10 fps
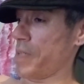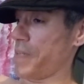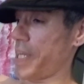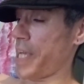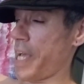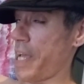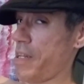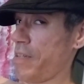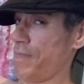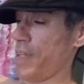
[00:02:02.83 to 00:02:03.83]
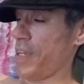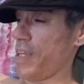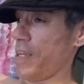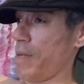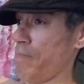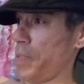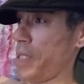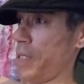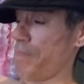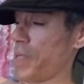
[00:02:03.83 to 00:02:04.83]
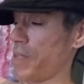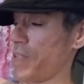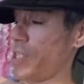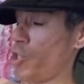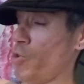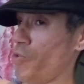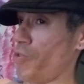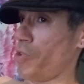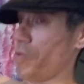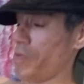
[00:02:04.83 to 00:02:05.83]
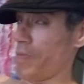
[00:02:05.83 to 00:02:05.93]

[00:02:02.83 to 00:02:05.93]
because I can. B, because I choose to.